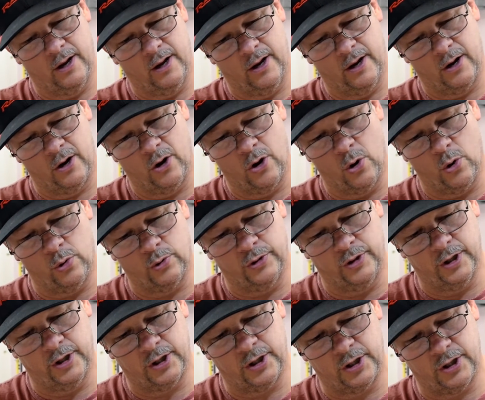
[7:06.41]

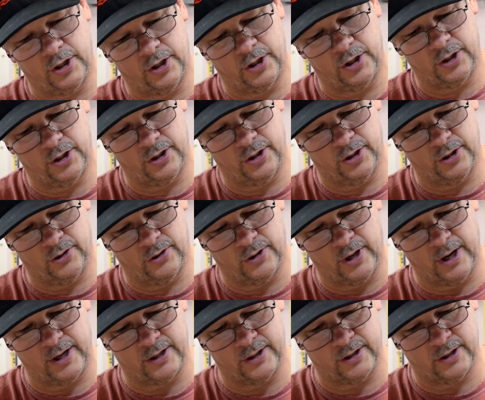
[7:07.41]
goldish, look
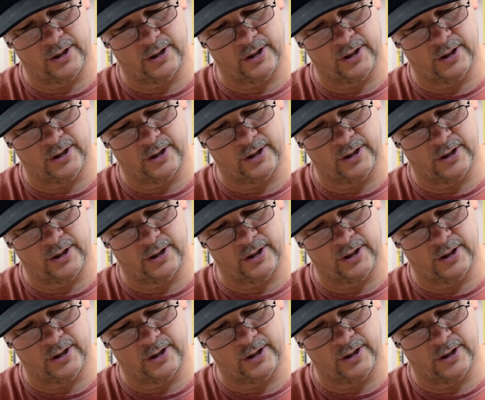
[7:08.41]
like